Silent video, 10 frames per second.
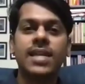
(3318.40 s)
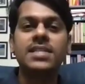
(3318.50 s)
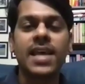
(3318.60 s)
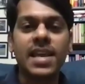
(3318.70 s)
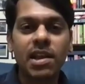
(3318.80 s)

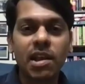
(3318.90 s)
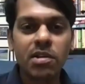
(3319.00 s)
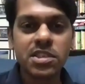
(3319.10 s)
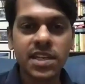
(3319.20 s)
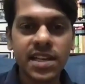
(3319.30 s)
that
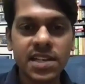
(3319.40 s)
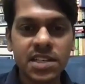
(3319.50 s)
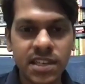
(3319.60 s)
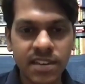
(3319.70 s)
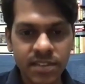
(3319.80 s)
psychological
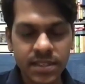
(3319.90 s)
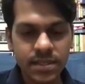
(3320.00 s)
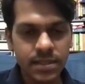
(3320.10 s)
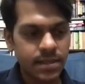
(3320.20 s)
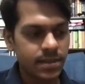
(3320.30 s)
shift,
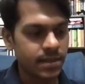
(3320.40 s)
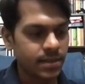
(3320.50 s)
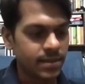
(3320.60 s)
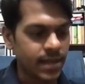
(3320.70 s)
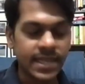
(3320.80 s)

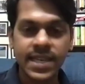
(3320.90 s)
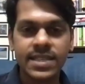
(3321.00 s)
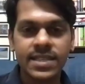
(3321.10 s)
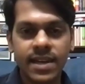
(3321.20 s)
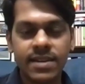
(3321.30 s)
as
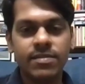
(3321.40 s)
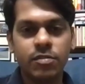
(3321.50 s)
I said,